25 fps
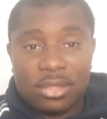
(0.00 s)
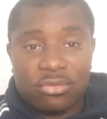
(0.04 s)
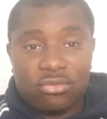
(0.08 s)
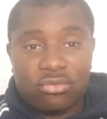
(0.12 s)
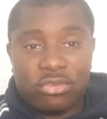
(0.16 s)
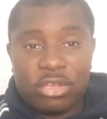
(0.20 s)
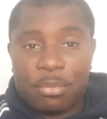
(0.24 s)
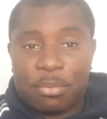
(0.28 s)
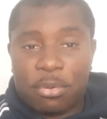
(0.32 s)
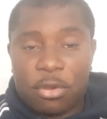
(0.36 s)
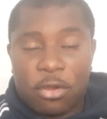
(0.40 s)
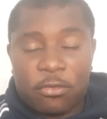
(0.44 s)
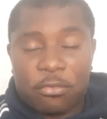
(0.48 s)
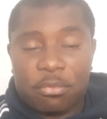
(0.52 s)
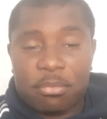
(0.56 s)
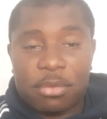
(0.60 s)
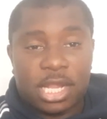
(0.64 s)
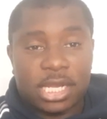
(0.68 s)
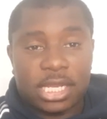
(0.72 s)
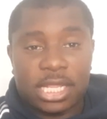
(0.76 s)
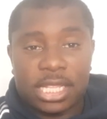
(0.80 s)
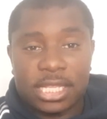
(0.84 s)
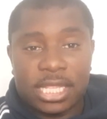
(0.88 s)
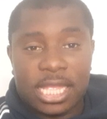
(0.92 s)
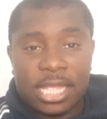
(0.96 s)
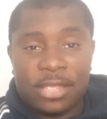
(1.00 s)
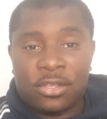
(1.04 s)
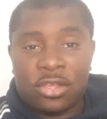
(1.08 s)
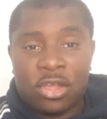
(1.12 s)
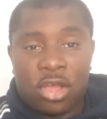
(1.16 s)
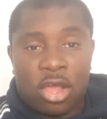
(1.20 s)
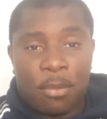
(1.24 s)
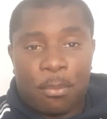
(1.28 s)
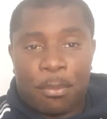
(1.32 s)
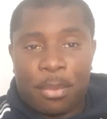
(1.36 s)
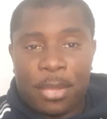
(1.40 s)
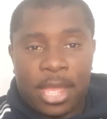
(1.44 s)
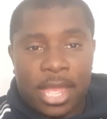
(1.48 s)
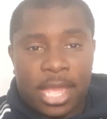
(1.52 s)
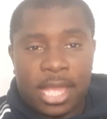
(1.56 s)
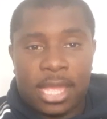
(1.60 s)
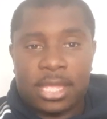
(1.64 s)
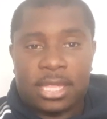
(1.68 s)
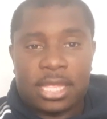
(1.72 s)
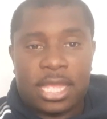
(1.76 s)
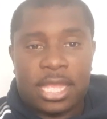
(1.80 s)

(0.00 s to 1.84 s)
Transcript: rip-off money. They got to pay.